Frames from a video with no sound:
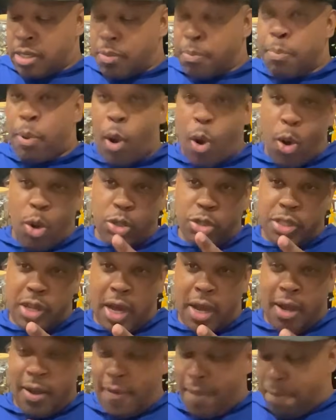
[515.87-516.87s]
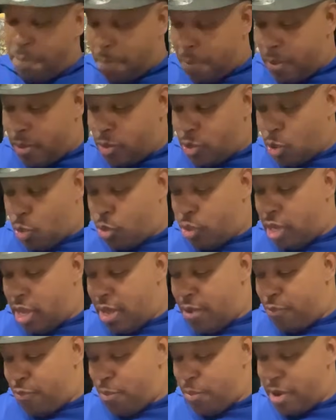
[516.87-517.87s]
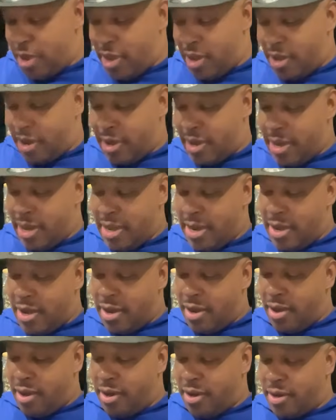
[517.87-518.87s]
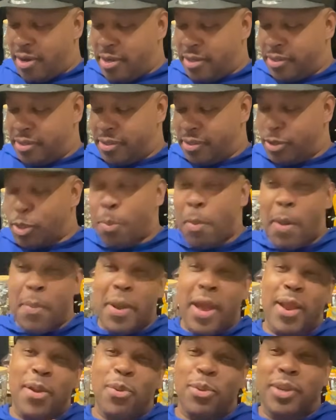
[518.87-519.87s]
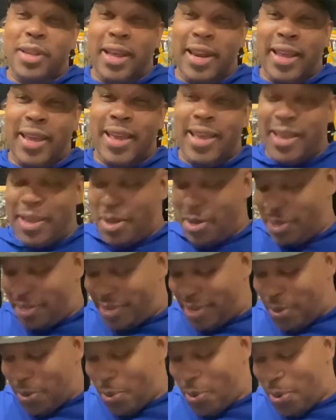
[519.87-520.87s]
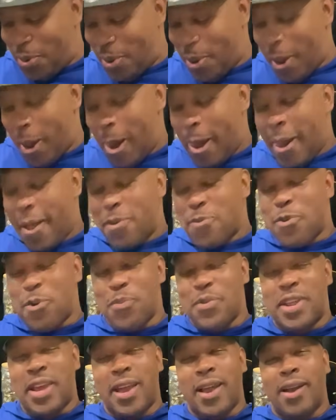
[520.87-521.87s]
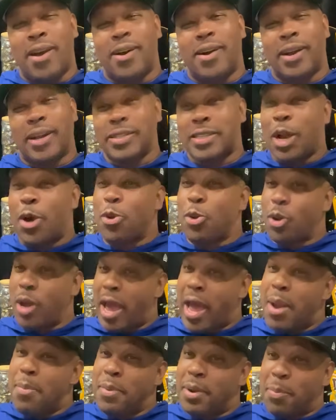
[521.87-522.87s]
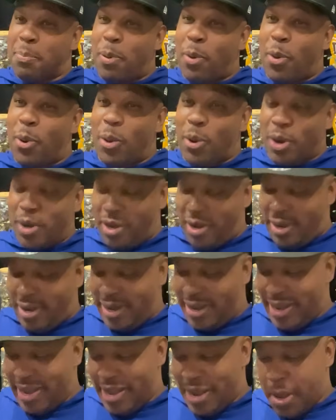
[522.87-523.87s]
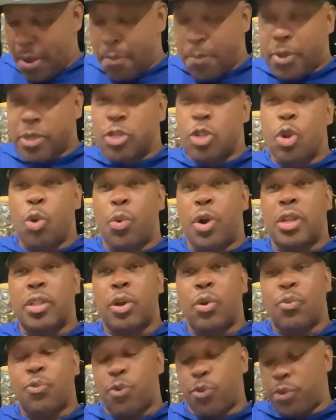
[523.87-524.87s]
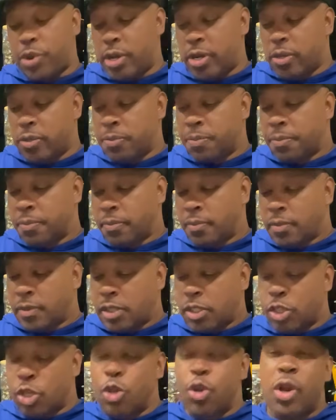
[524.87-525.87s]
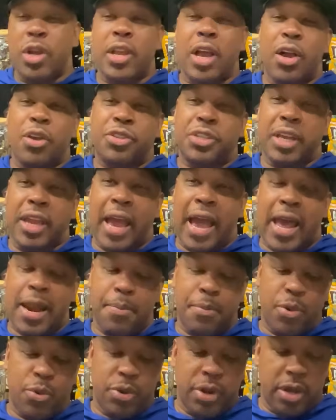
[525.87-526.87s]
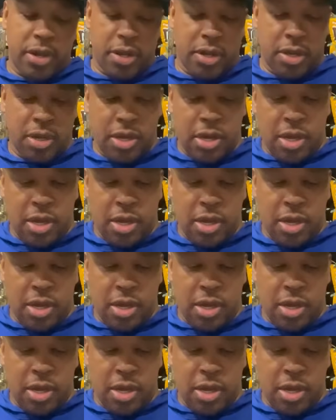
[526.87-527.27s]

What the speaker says: Pause now. So then from there, No Diddy. So from there, cause y'all know Adam in the porn. But you know what though, for real? You know y'all see Adam on there.